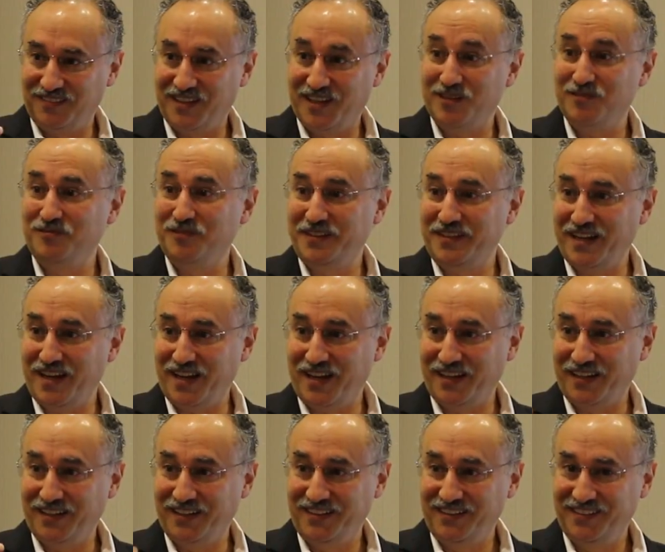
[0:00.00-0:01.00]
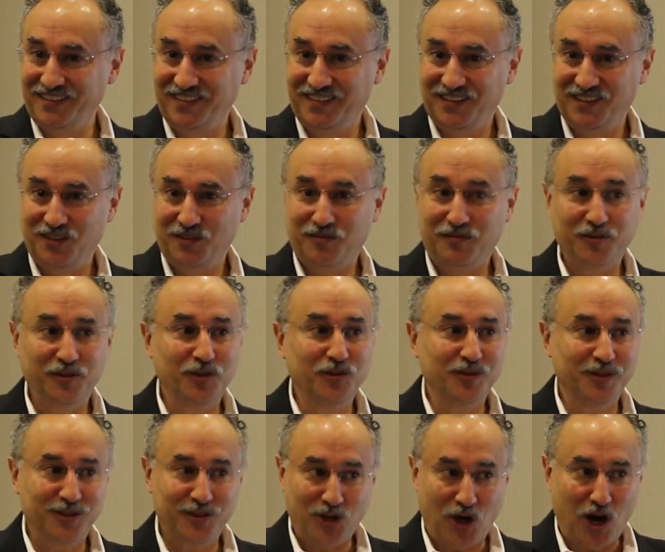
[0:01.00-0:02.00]
every day, for your
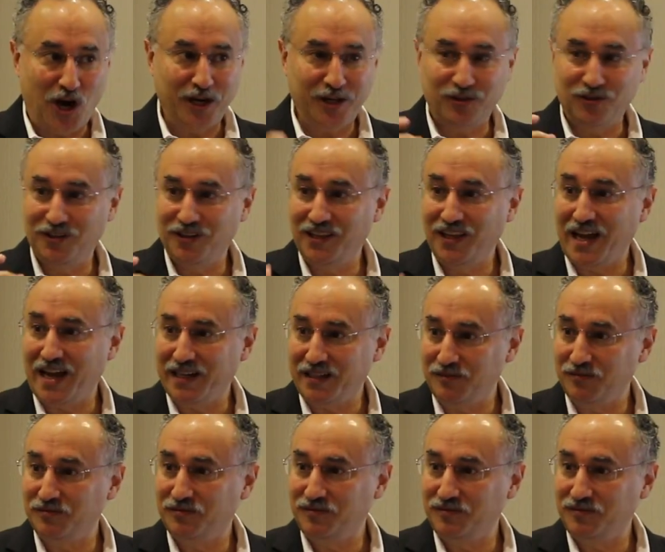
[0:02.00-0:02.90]
entire life.